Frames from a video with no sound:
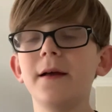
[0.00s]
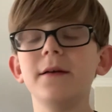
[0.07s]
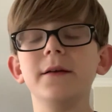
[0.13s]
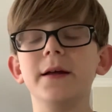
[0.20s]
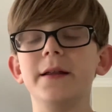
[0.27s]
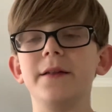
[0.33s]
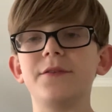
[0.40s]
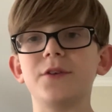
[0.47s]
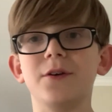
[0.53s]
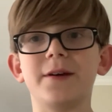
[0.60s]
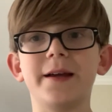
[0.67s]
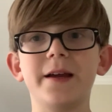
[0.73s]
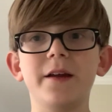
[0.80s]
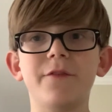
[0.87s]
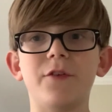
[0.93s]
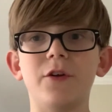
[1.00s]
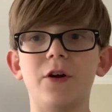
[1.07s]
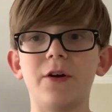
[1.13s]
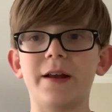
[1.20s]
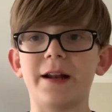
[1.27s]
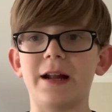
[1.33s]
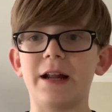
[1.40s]
And it's okay if you
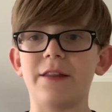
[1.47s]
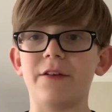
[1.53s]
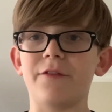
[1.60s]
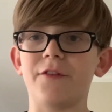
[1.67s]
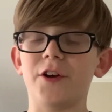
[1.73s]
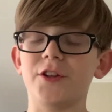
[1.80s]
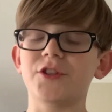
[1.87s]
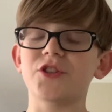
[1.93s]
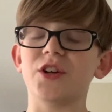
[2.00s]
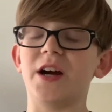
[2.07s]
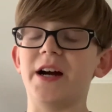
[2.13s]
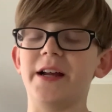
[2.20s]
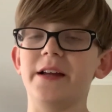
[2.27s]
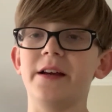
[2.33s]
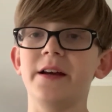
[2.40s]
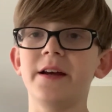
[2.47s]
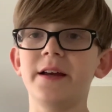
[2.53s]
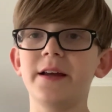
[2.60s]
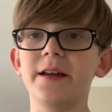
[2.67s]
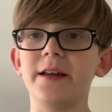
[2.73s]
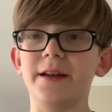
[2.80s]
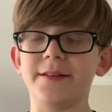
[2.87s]
don't get it on the first try.
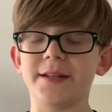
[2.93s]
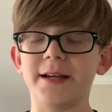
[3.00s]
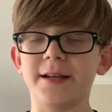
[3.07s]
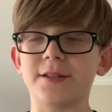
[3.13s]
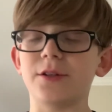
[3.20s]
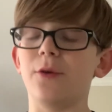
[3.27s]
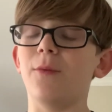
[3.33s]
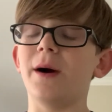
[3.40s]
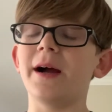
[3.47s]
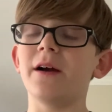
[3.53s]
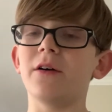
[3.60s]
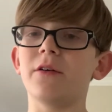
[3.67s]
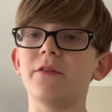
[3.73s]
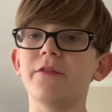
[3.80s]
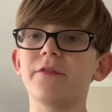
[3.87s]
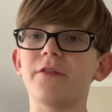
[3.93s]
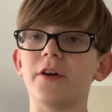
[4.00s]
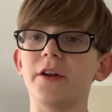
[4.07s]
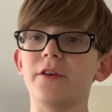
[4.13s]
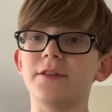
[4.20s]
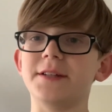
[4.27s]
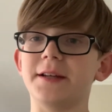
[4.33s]
It takes a while for
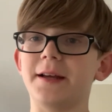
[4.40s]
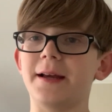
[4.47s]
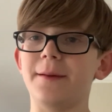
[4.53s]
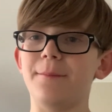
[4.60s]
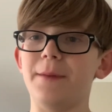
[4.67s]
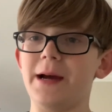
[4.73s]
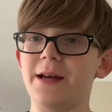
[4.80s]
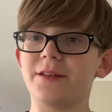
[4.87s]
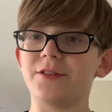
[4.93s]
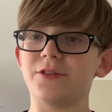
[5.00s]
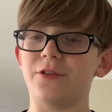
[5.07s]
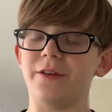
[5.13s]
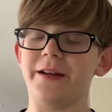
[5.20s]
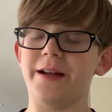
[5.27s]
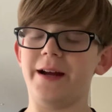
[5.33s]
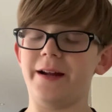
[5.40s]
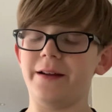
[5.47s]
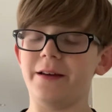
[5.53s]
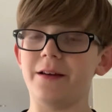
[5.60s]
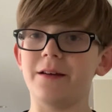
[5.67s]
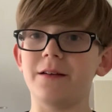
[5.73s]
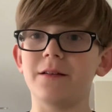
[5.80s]
you to get mastery at
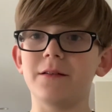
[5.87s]
it.